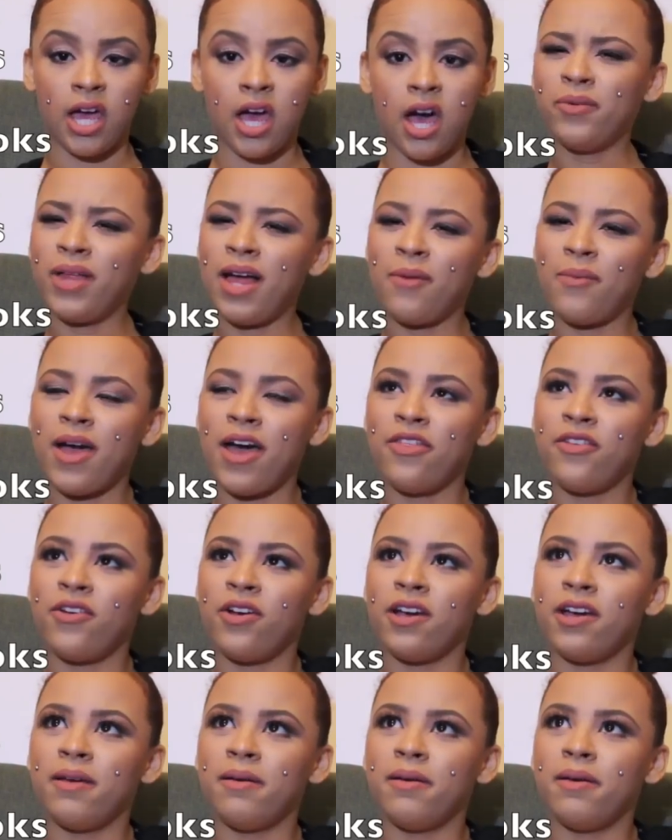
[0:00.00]
Will I rather
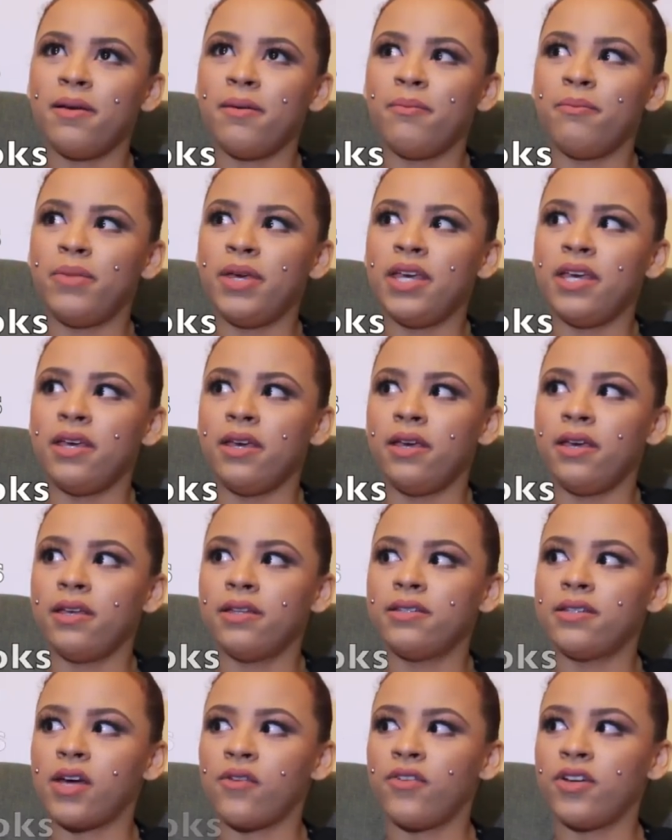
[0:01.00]
it be
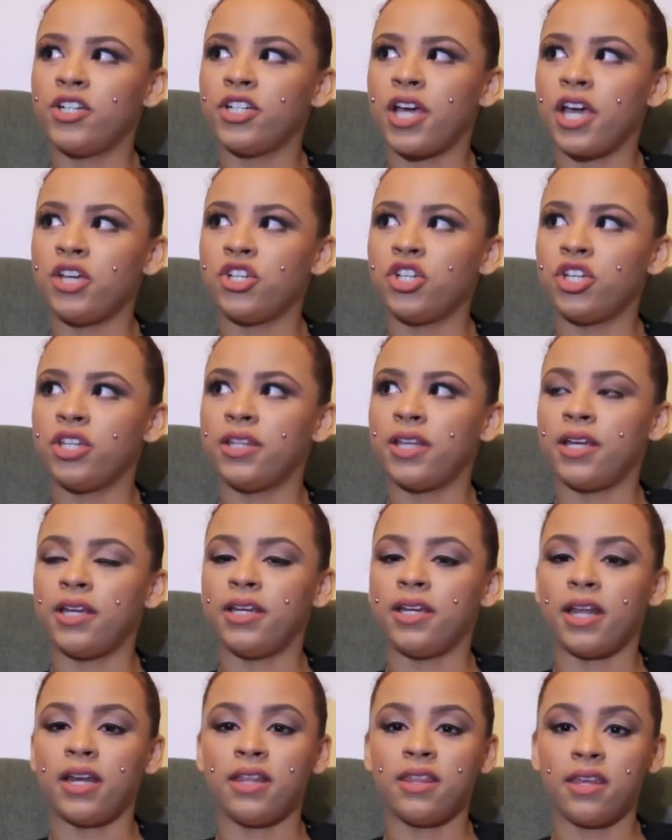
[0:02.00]
self-education than
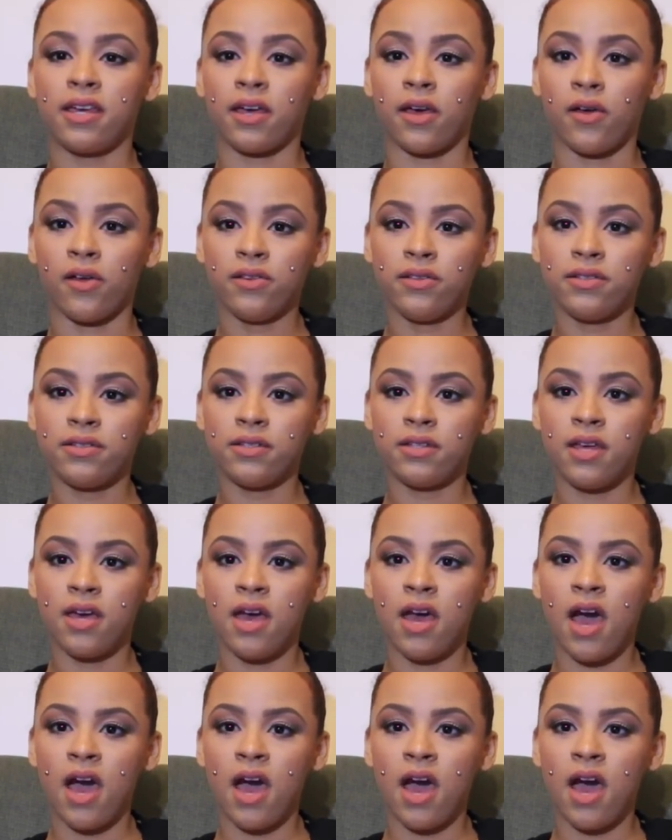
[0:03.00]
in anything else?